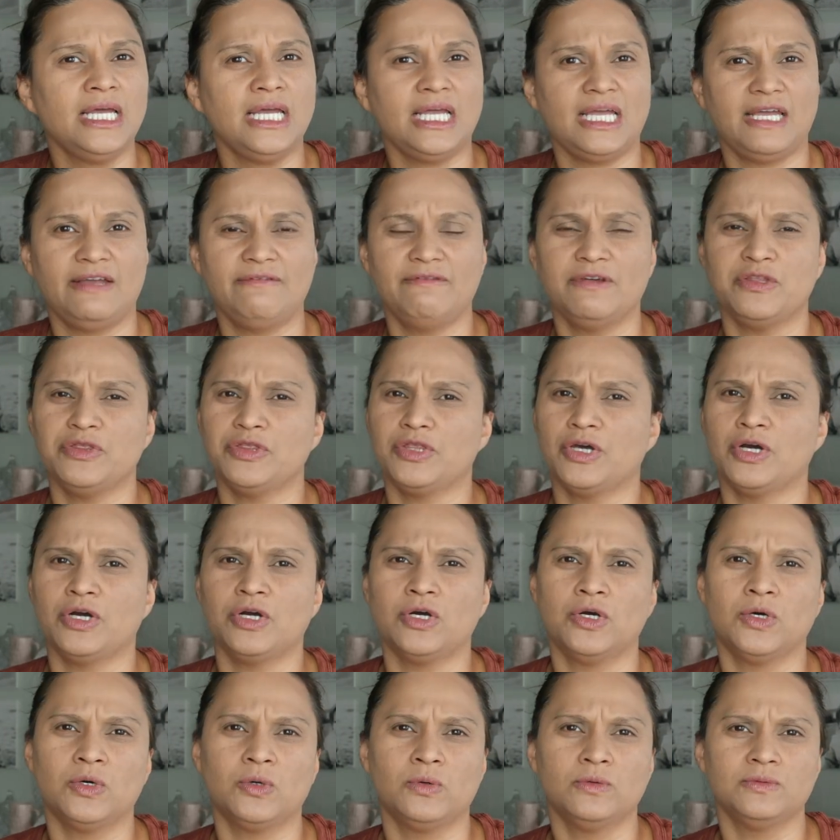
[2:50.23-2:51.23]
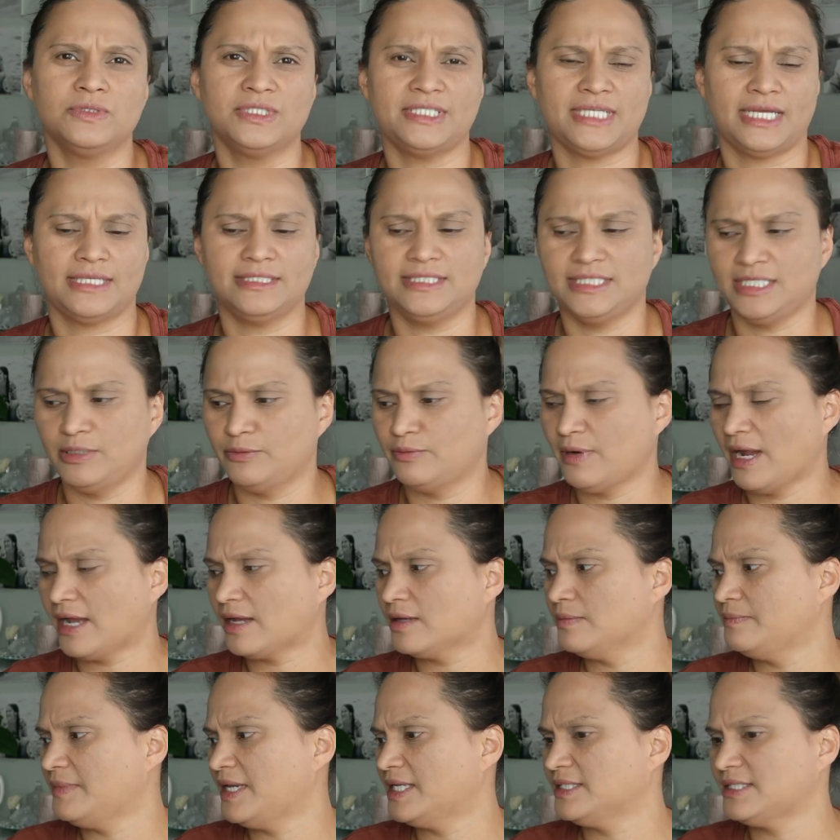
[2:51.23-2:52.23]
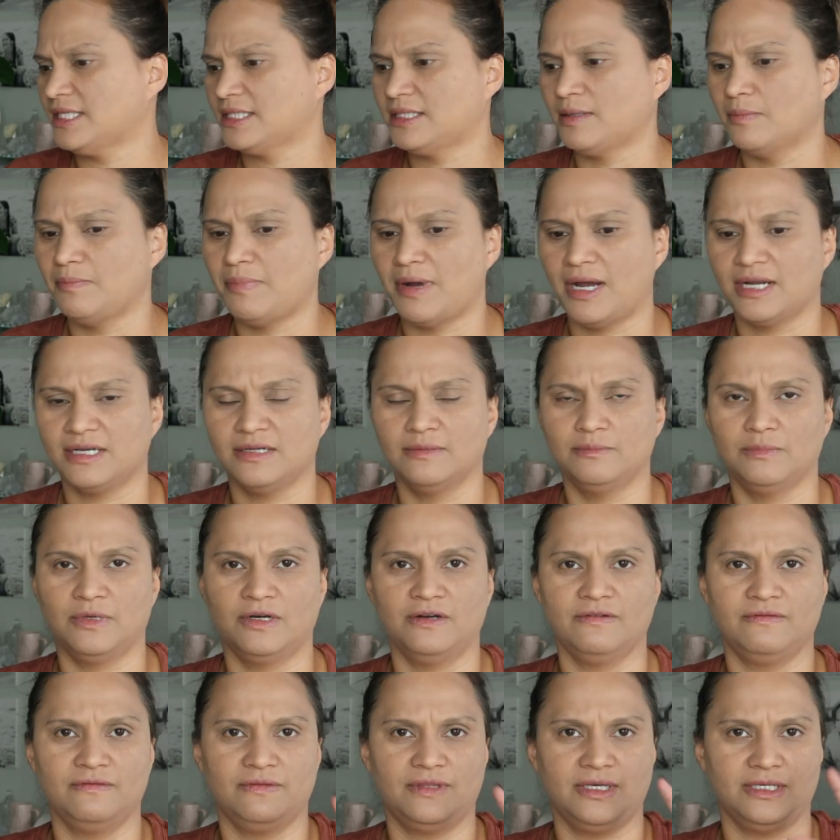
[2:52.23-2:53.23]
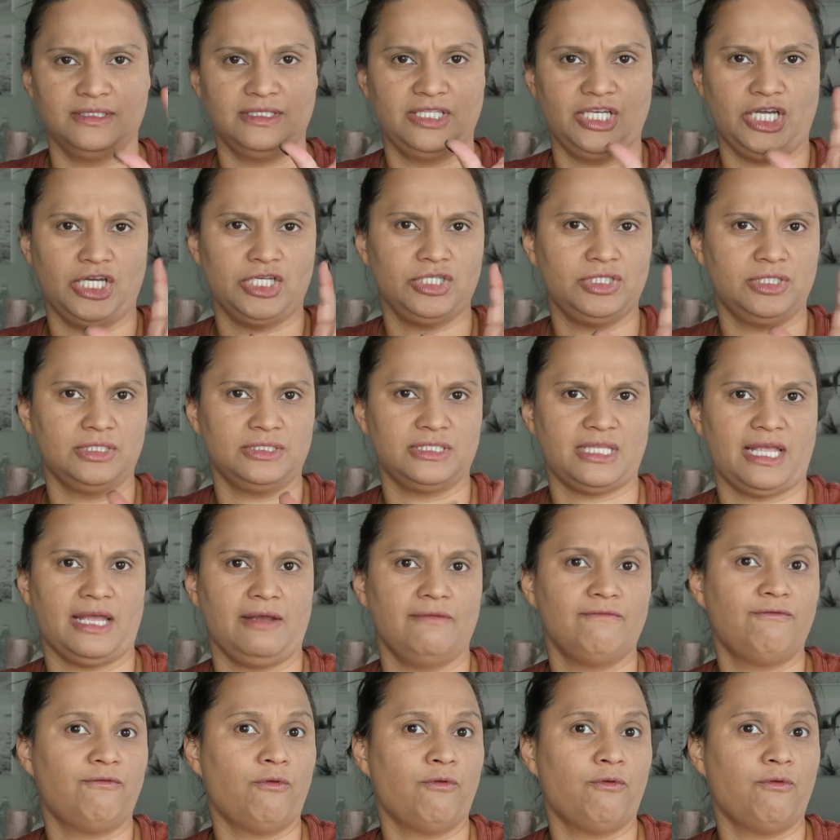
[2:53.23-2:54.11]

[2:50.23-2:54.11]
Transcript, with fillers: even though Scentsy recommends at the bottom of the dish is like